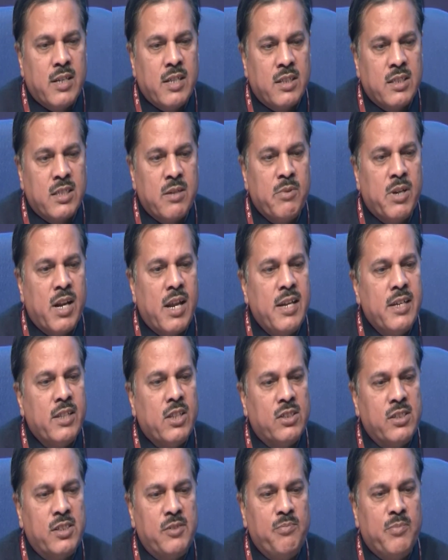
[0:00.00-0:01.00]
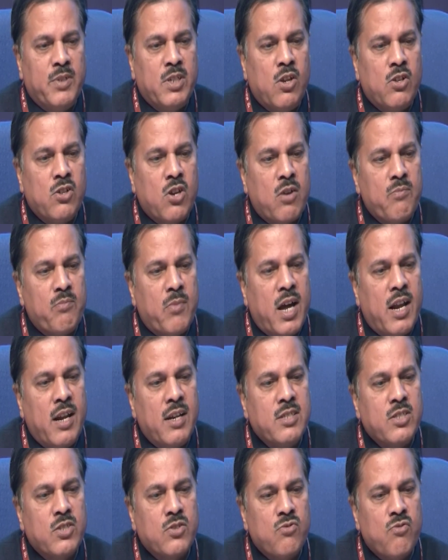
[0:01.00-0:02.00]
Similarly, the below
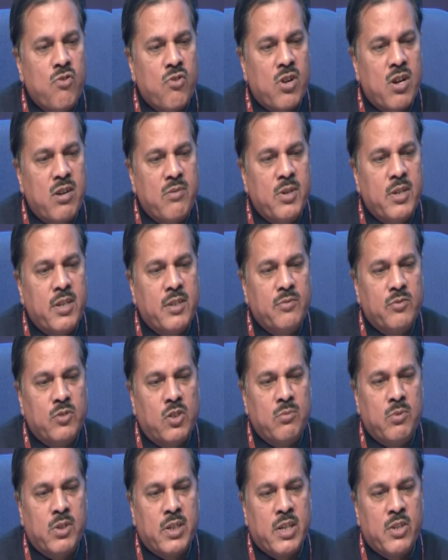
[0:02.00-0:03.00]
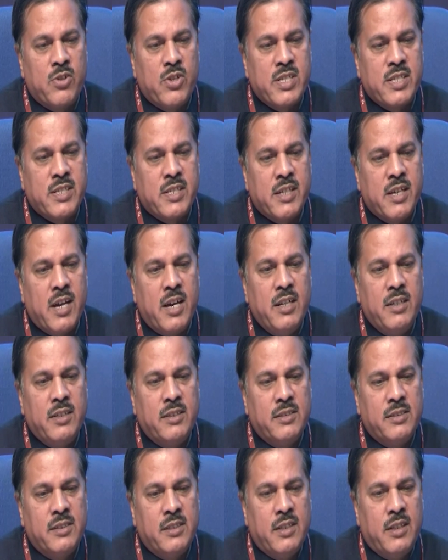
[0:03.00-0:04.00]
normal snow cover over Eurasia
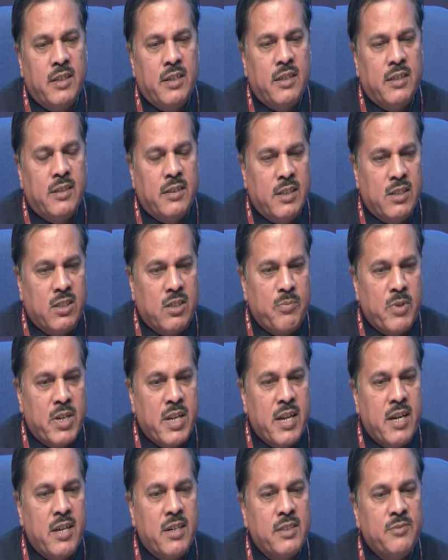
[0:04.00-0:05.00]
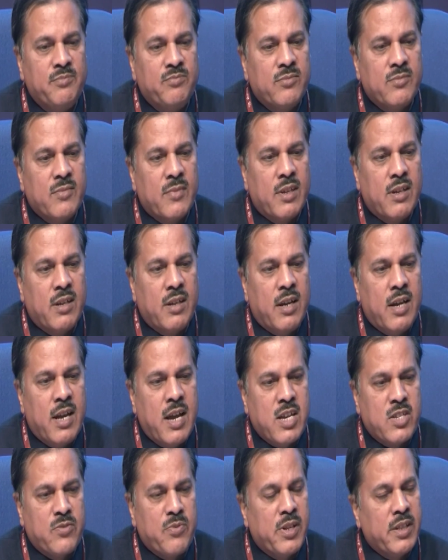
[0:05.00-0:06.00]
during the period
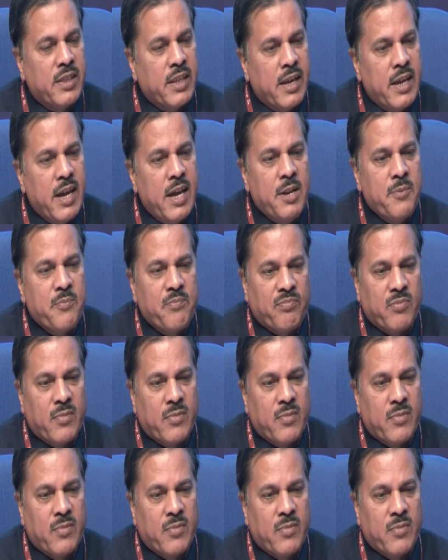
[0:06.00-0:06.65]
has been there,